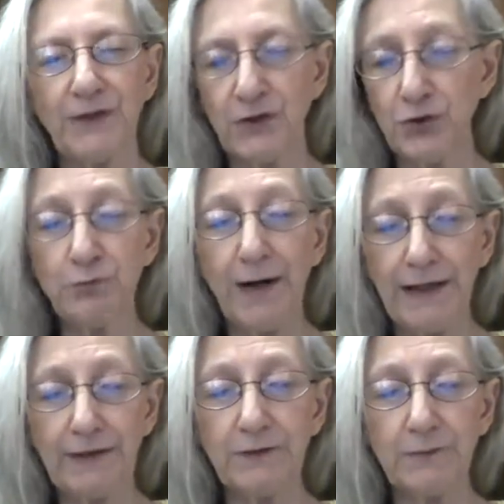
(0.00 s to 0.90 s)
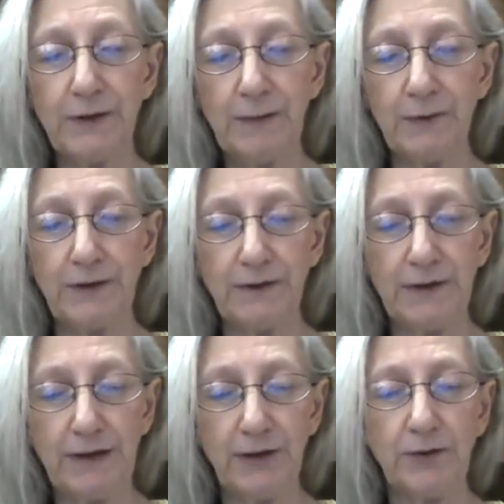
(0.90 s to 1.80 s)
You might even be able to
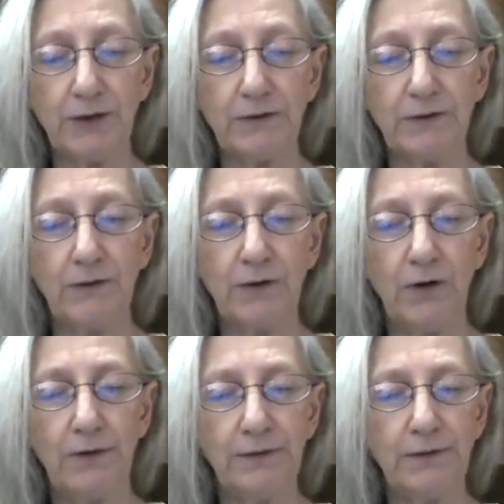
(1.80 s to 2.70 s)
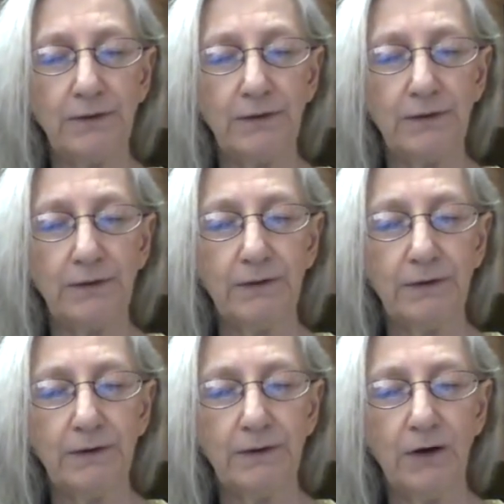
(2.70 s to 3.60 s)
hear it
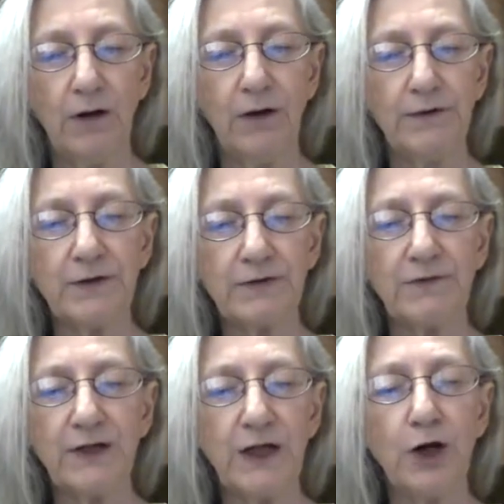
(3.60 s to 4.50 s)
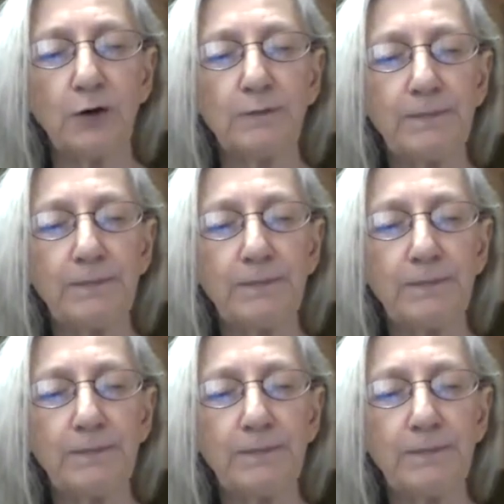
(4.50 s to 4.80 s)
on this video.